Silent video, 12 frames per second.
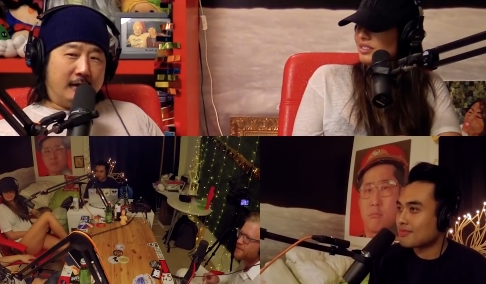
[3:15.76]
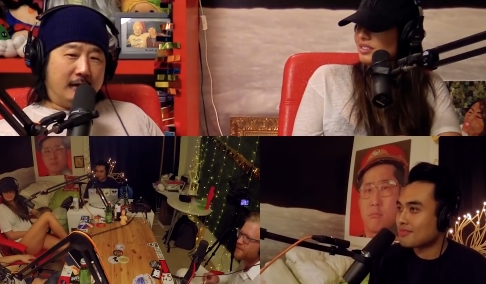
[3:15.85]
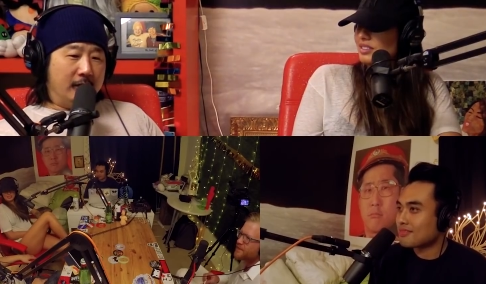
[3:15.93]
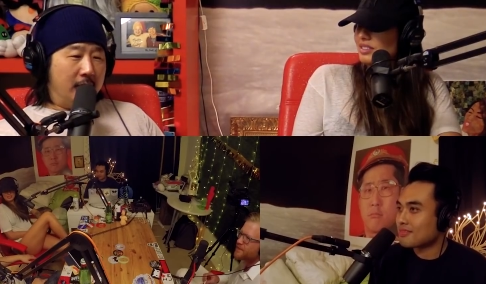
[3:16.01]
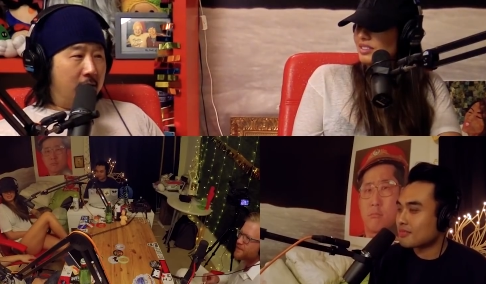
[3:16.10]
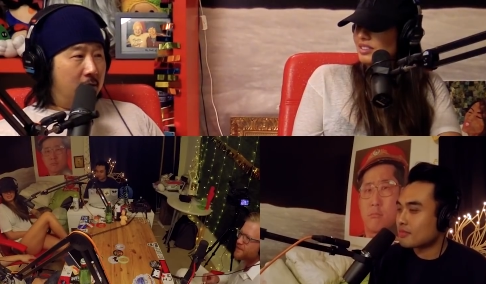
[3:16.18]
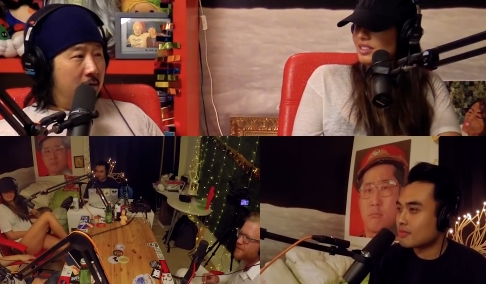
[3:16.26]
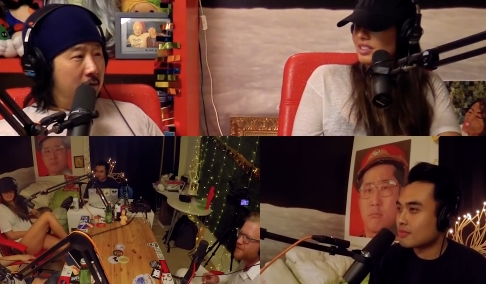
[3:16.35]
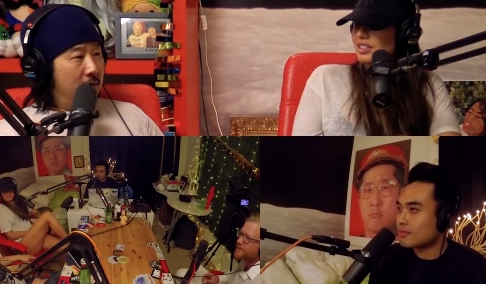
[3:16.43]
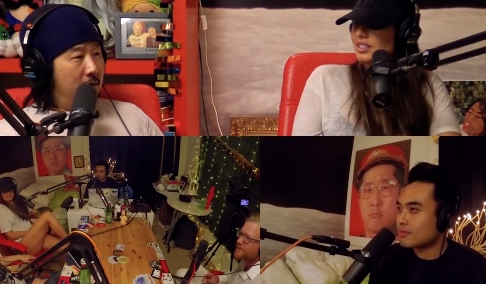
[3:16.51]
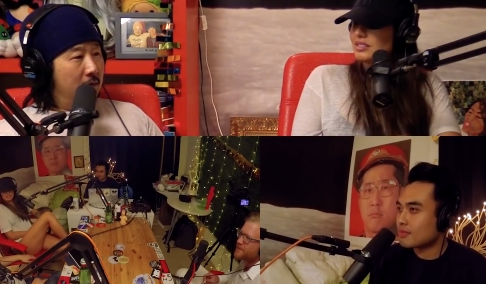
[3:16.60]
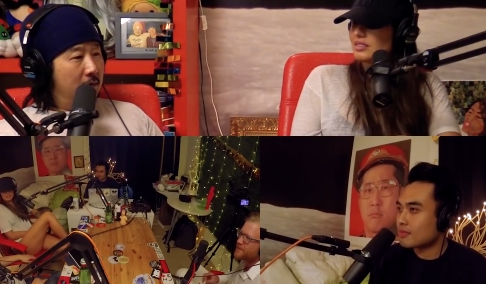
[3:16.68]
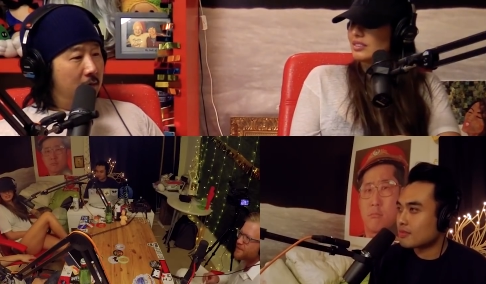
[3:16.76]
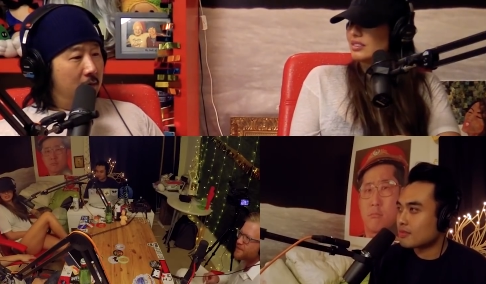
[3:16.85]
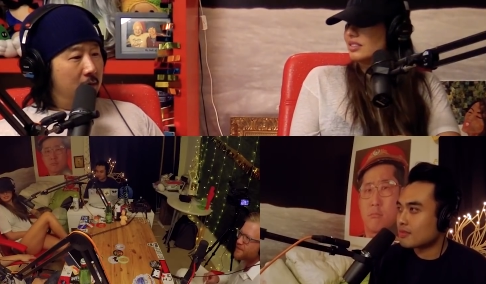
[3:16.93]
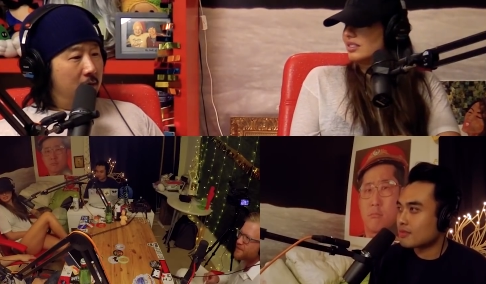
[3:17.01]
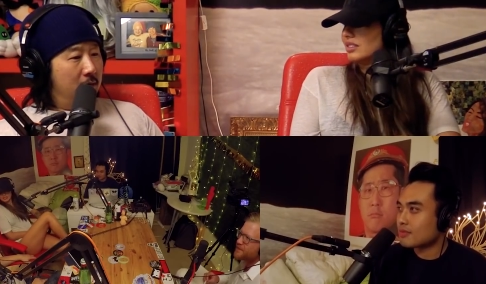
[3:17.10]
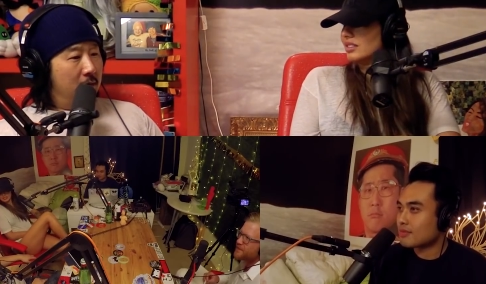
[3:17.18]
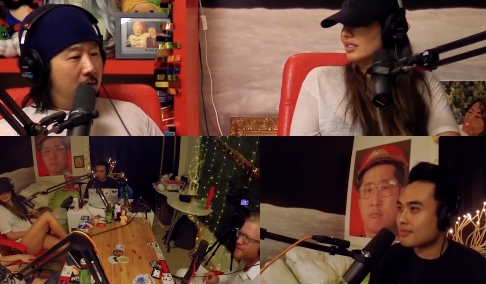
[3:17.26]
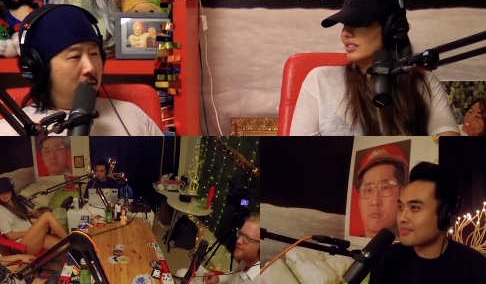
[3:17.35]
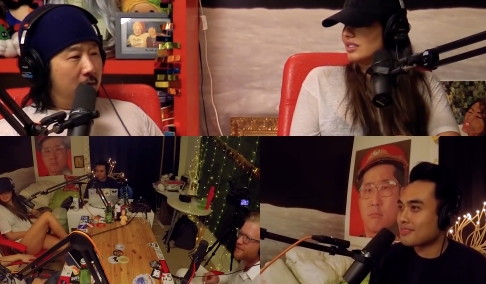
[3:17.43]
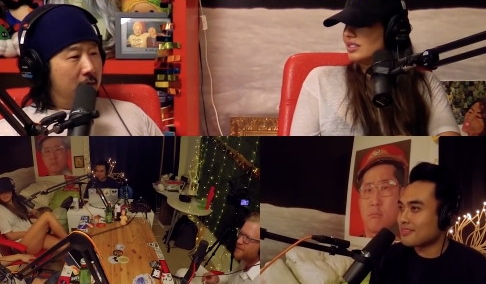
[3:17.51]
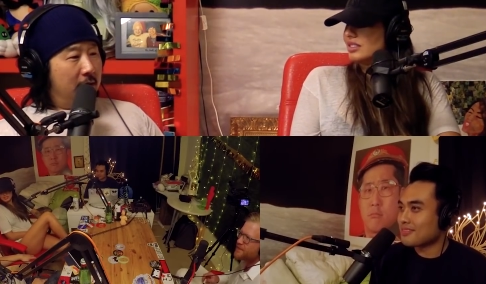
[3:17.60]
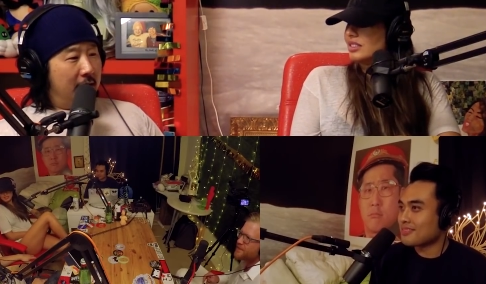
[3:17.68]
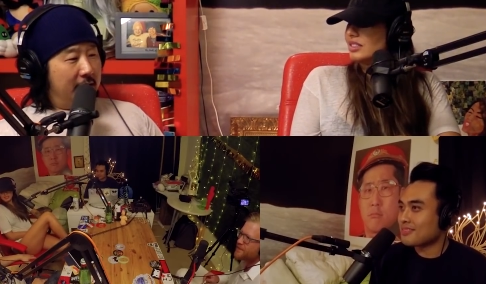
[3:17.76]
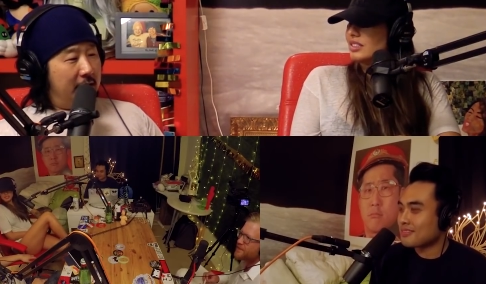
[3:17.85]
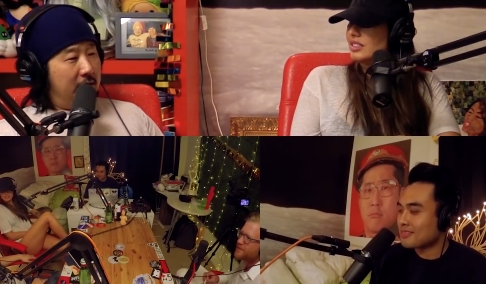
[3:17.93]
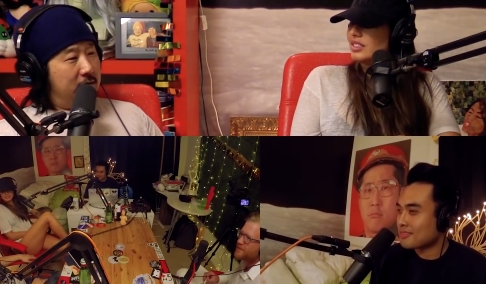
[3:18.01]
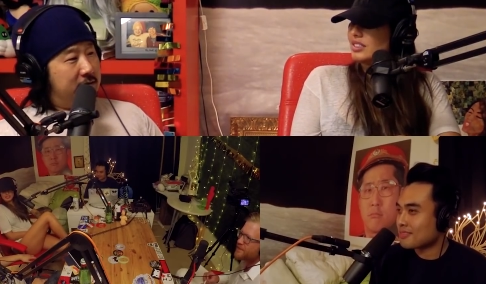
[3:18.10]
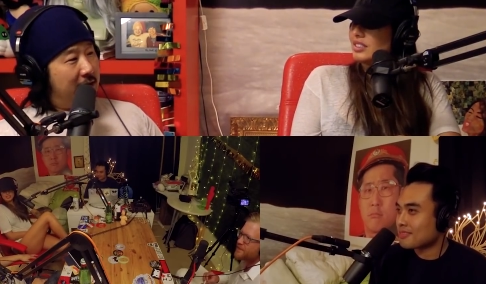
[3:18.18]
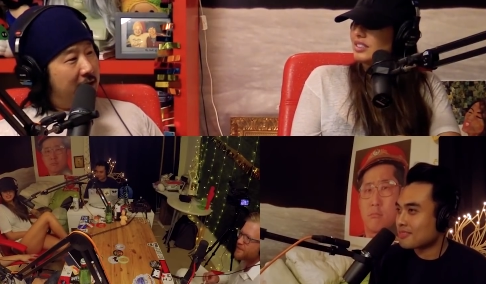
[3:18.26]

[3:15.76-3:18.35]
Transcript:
Speaker 1: and I go... God, that looks